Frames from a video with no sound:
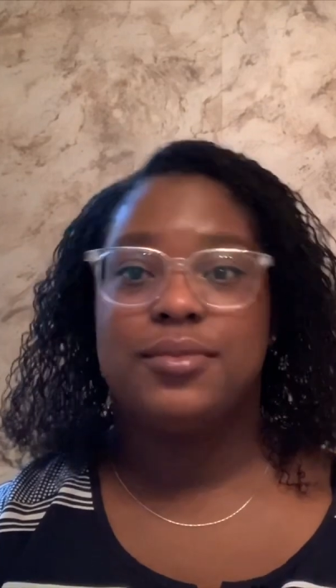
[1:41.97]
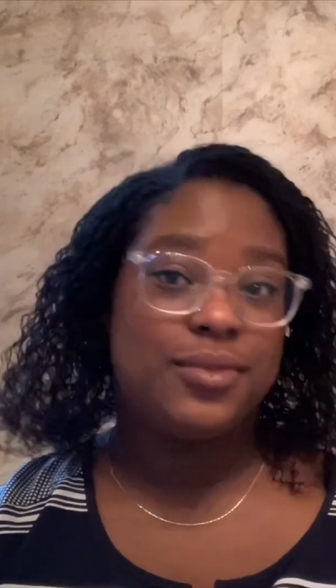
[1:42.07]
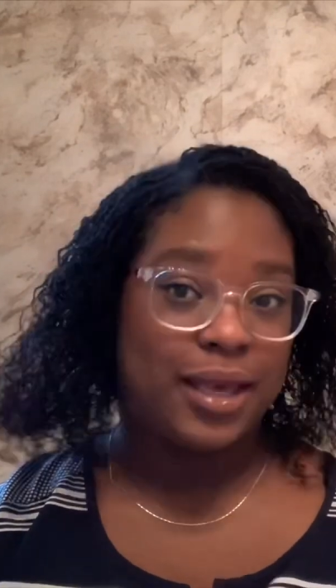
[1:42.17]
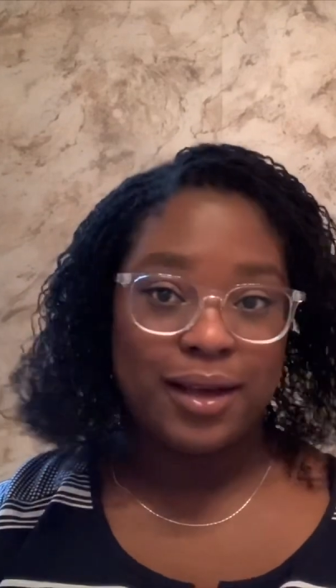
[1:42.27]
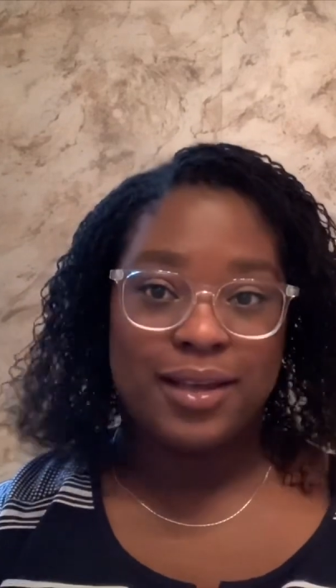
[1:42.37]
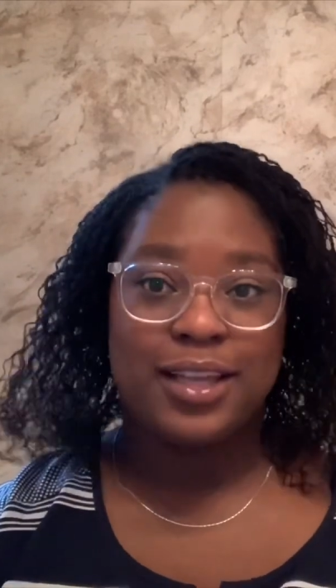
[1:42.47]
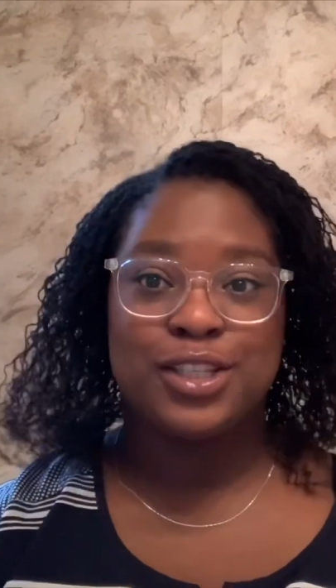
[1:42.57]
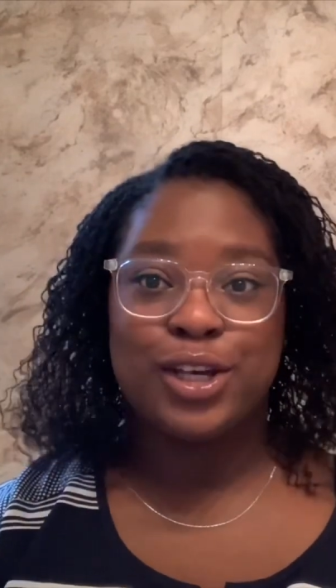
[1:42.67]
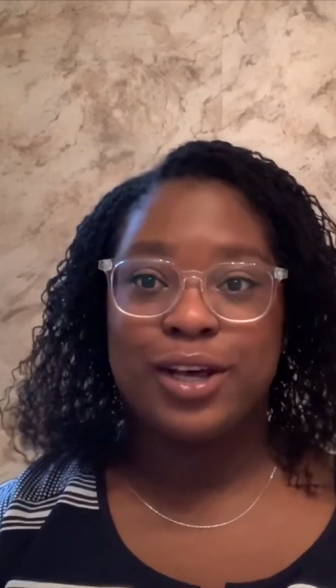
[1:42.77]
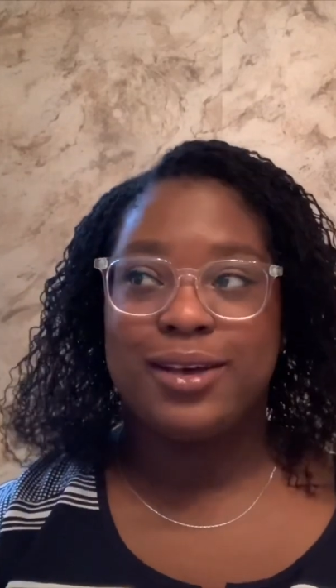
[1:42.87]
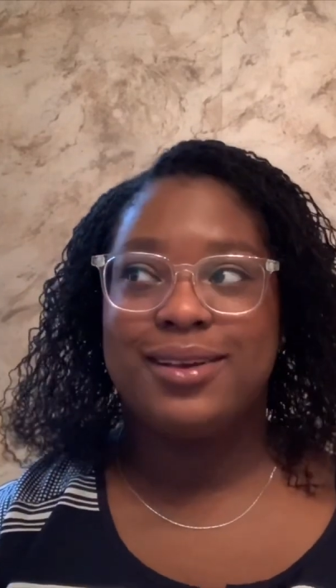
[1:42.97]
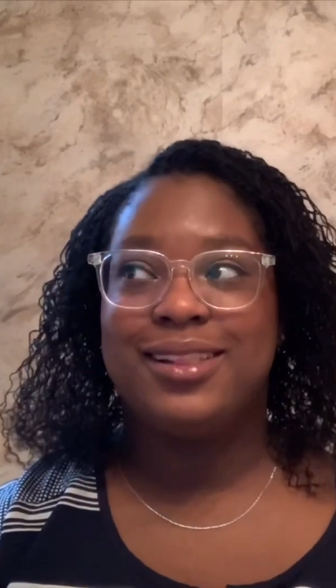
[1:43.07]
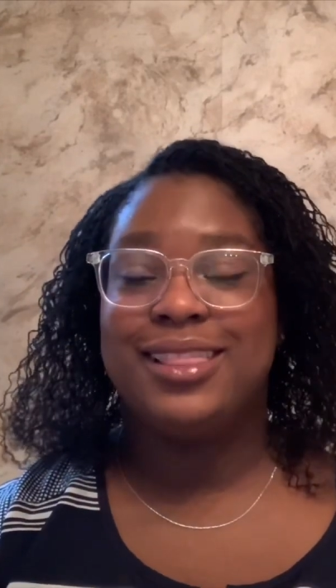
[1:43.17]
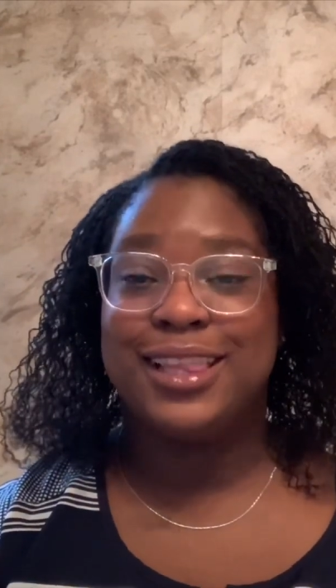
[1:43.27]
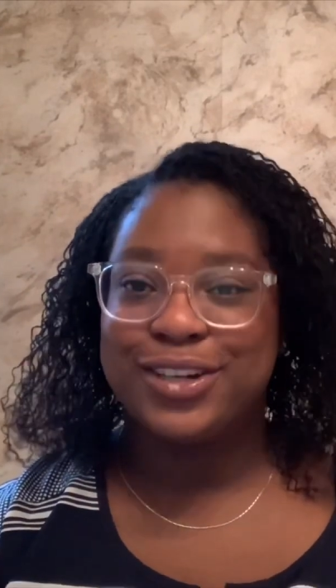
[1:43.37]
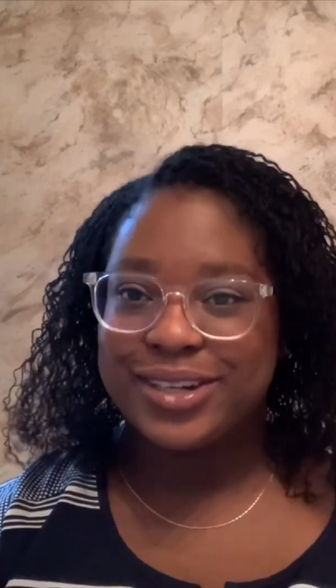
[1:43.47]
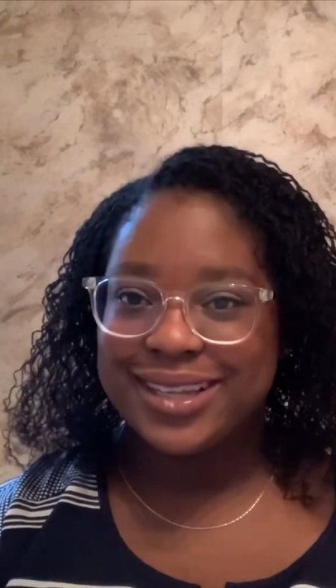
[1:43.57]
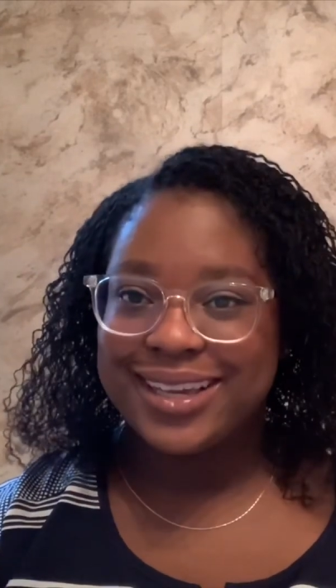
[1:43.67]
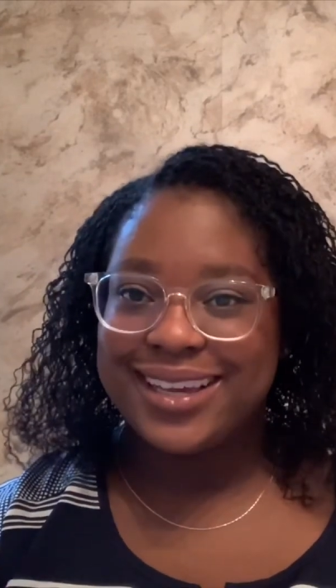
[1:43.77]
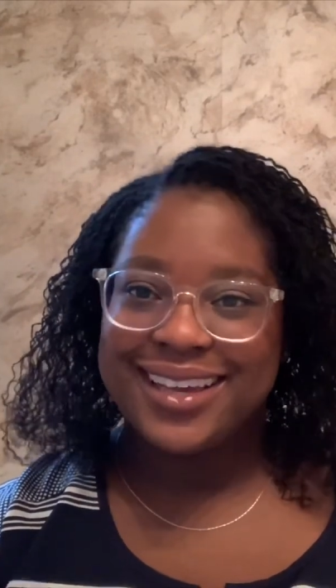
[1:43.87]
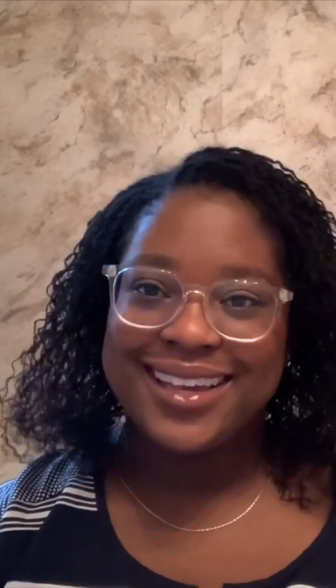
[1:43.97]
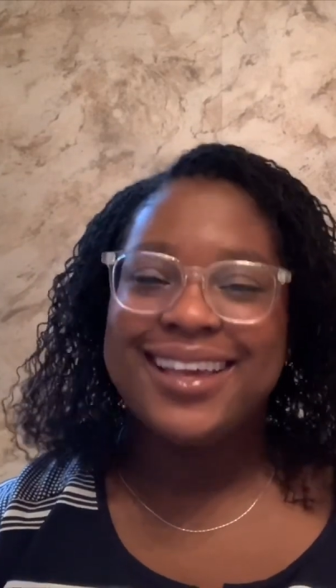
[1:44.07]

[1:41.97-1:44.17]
yeah, it took literally